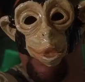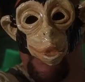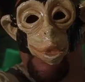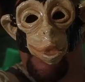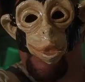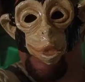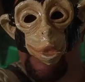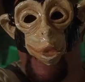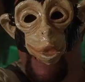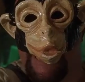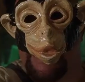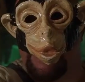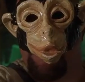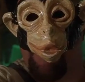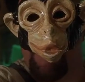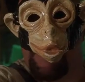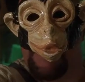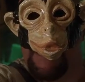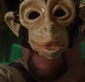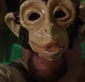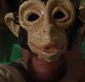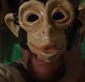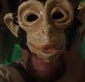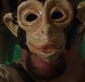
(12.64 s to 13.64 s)
the size of
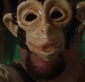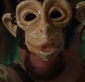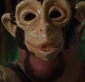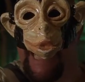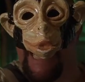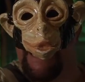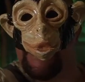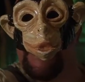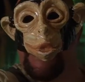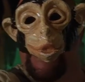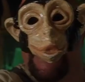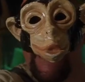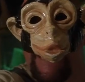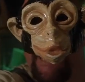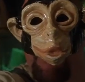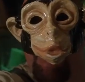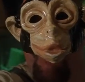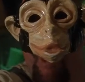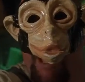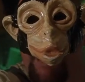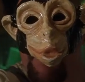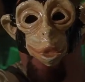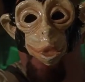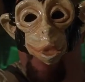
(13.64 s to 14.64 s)
a, a Kansas City
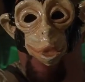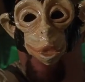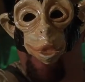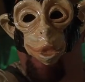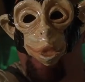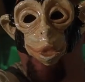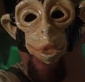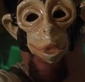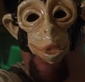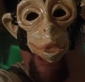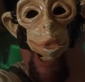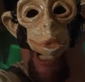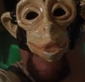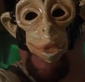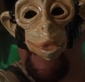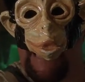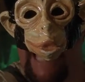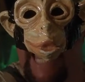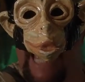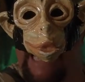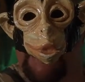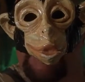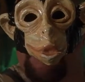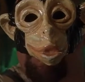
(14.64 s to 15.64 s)
watermelon through your ugly
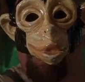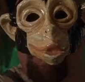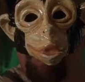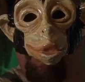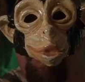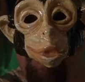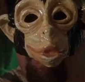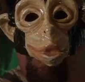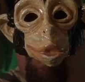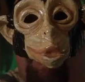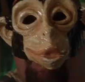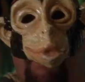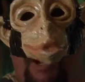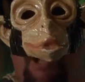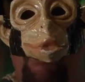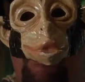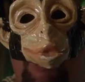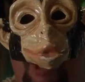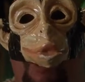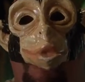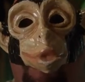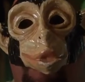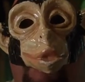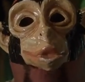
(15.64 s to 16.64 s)
ass
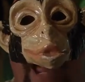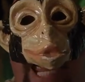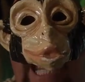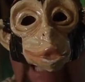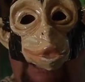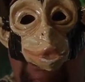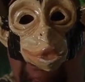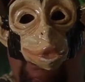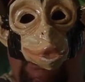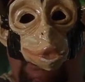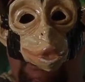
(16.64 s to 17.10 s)
bozo face!